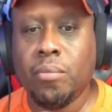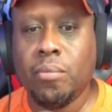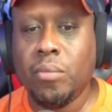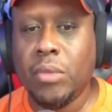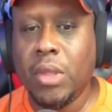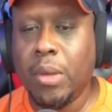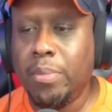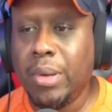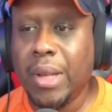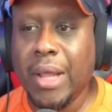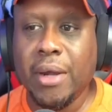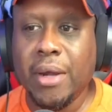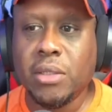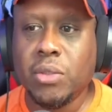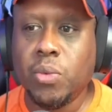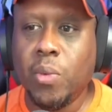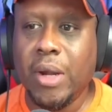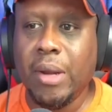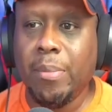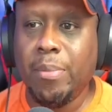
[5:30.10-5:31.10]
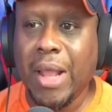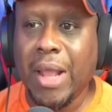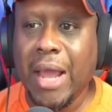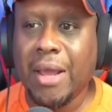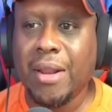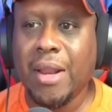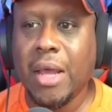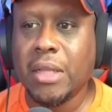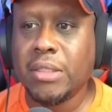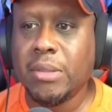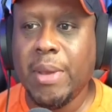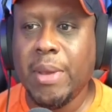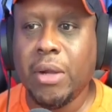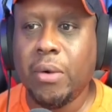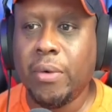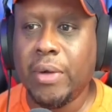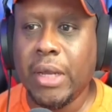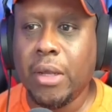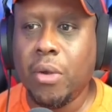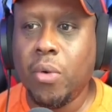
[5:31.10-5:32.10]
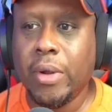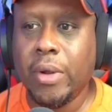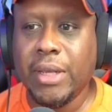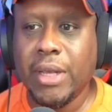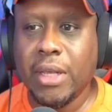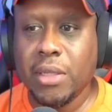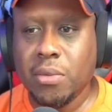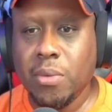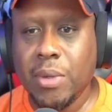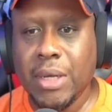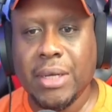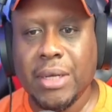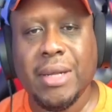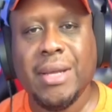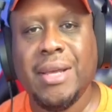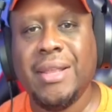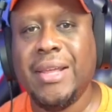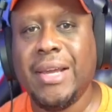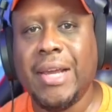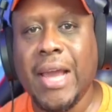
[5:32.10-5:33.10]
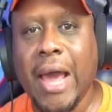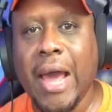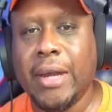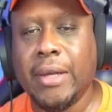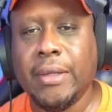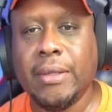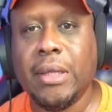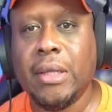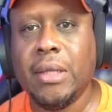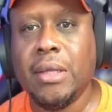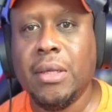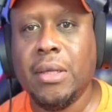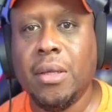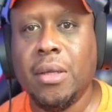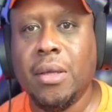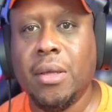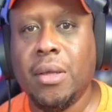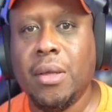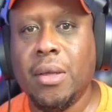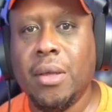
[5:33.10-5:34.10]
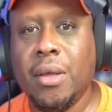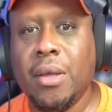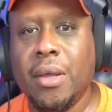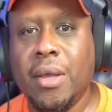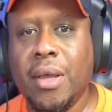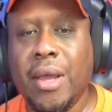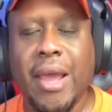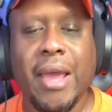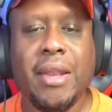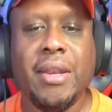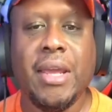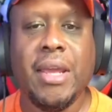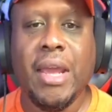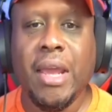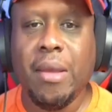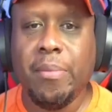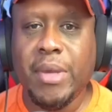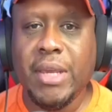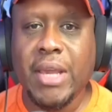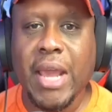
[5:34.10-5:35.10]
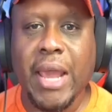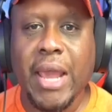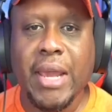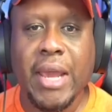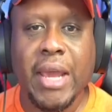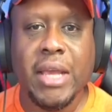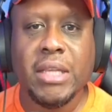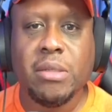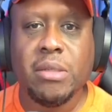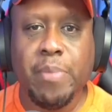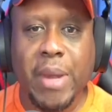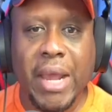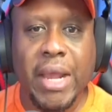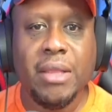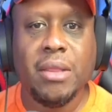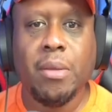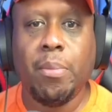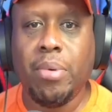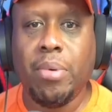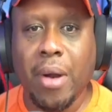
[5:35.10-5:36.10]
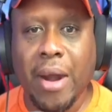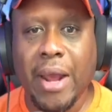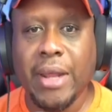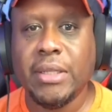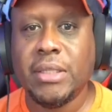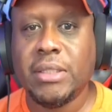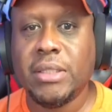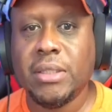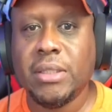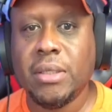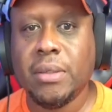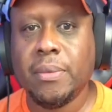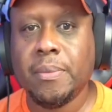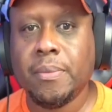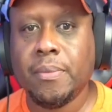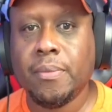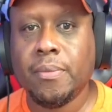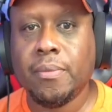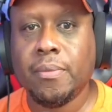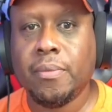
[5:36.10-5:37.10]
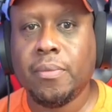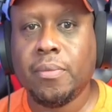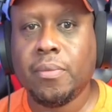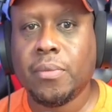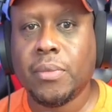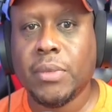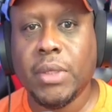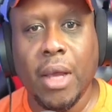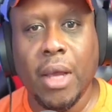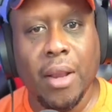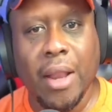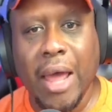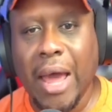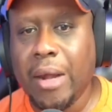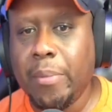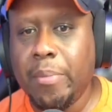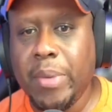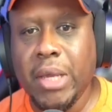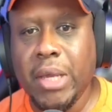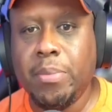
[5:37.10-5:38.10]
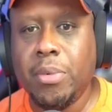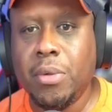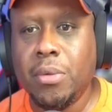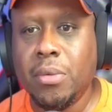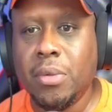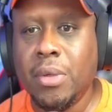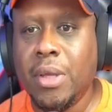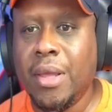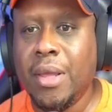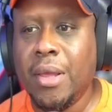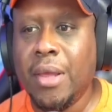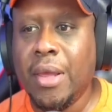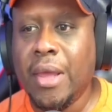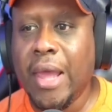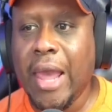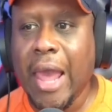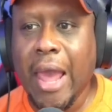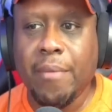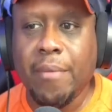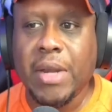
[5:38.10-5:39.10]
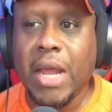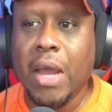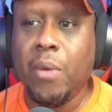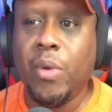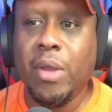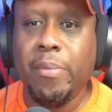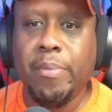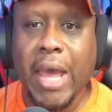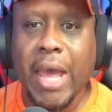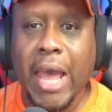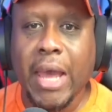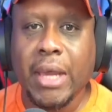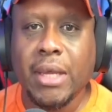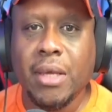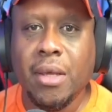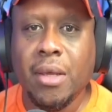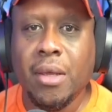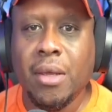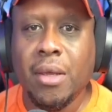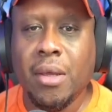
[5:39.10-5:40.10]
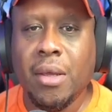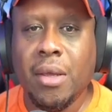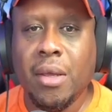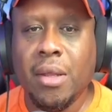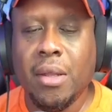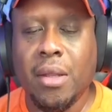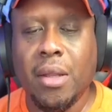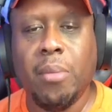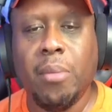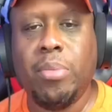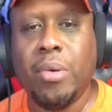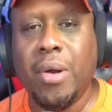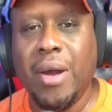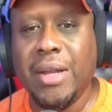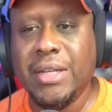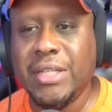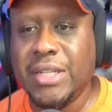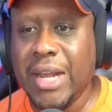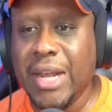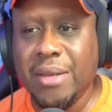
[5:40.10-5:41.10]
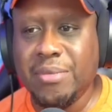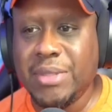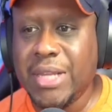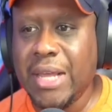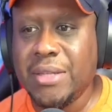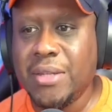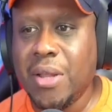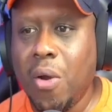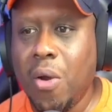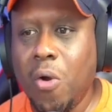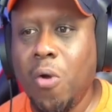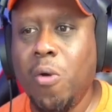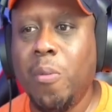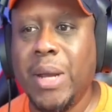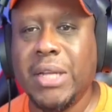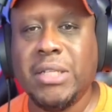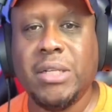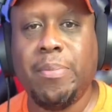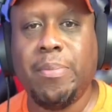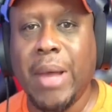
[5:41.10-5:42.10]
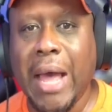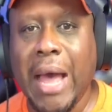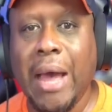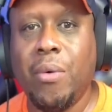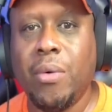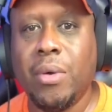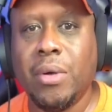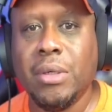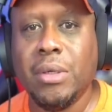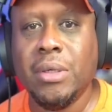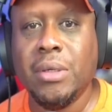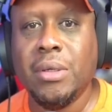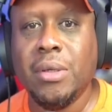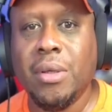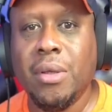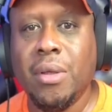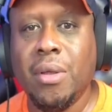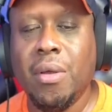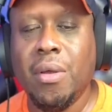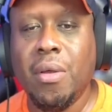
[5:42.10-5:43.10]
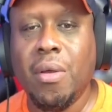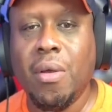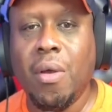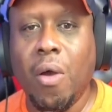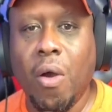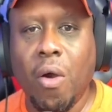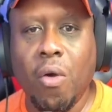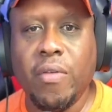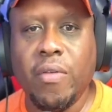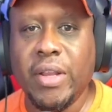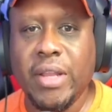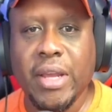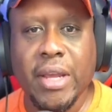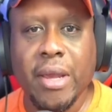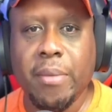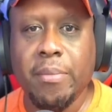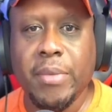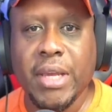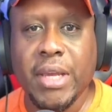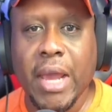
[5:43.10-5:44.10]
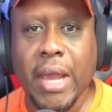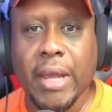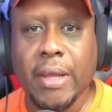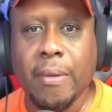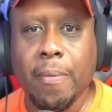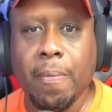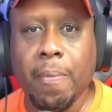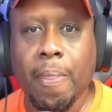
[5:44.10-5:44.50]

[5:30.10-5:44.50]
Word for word: The players wanted Black Lives Matter on that court. Guess what? They got it. And the NBA has paid the price. A lot of people have not went back. LeBron James has a whole bunch of power over the NBA.